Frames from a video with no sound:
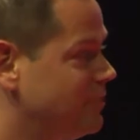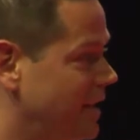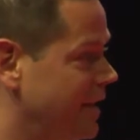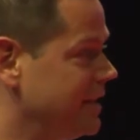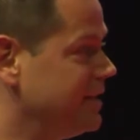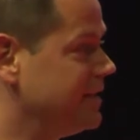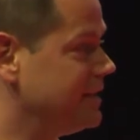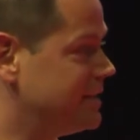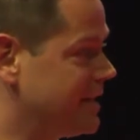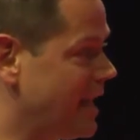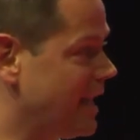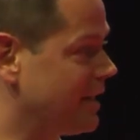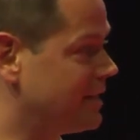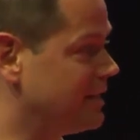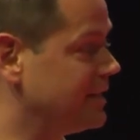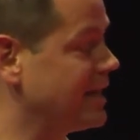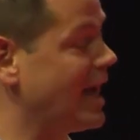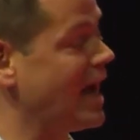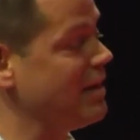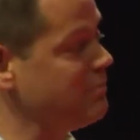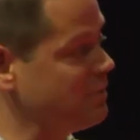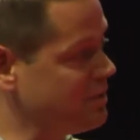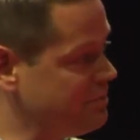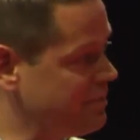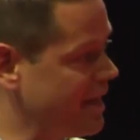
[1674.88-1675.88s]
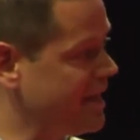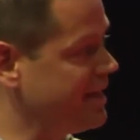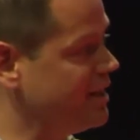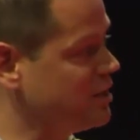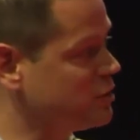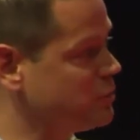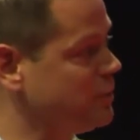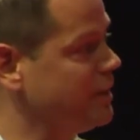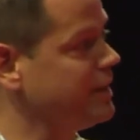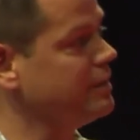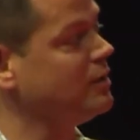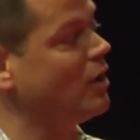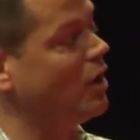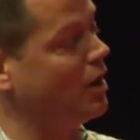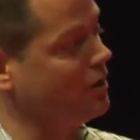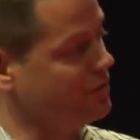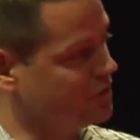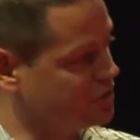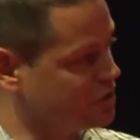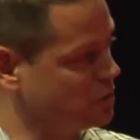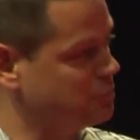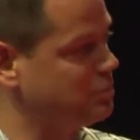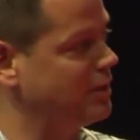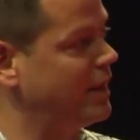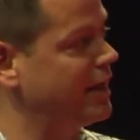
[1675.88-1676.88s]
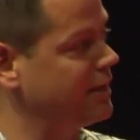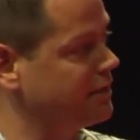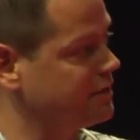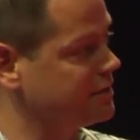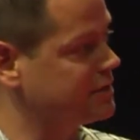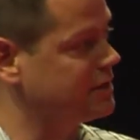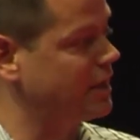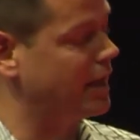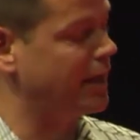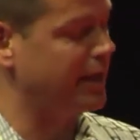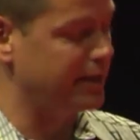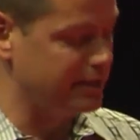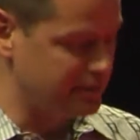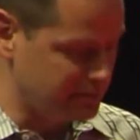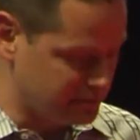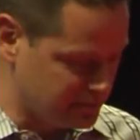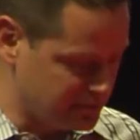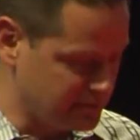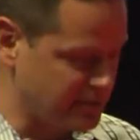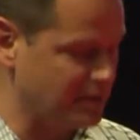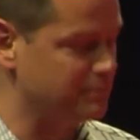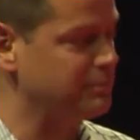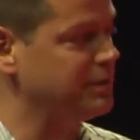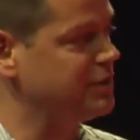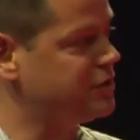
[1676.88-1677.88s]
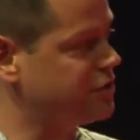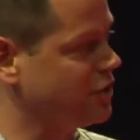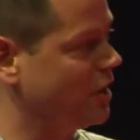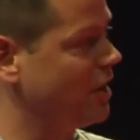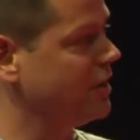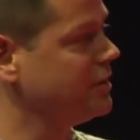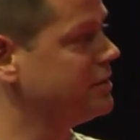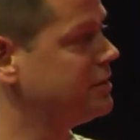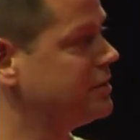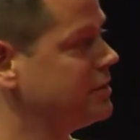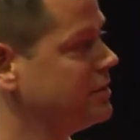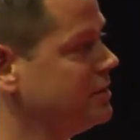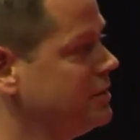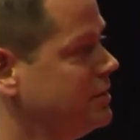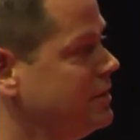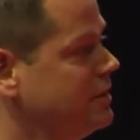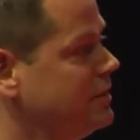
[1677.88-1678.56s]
Right, exactly. I'm in management on the supplier side. Give me charts.